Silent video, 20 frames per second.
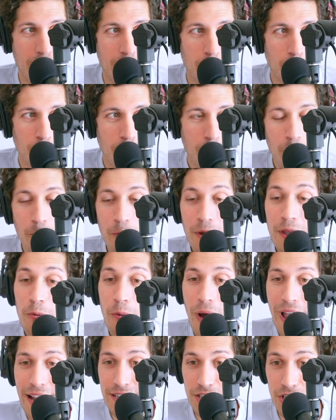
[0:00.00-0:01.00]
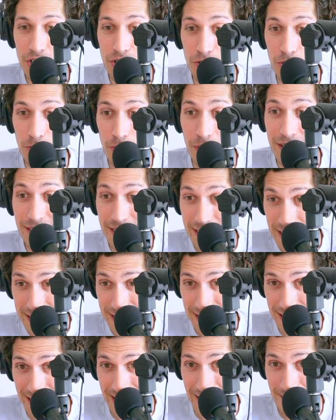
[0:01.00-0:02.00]
when we went to
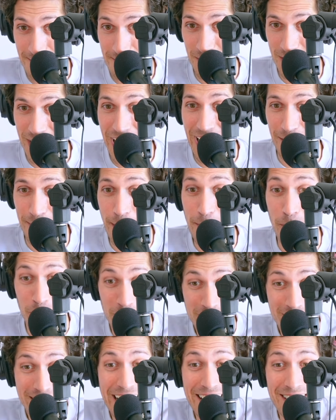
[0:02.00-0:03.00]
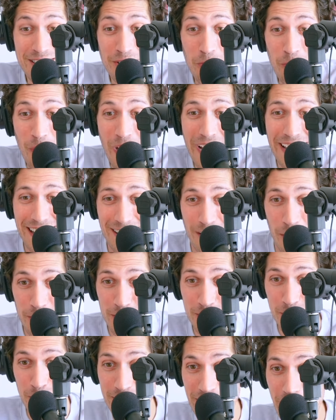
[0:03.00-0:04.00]
Sicily, Jack, remember we stayed at the White
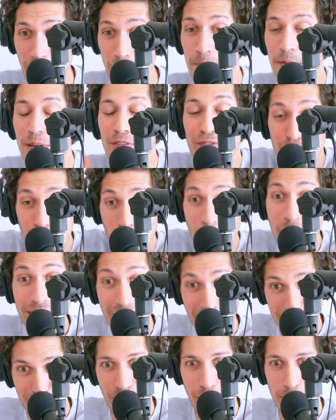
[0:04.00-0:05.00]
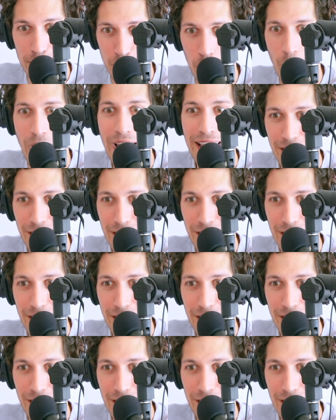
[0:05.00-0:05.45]
Lotus Hotel before they filmed White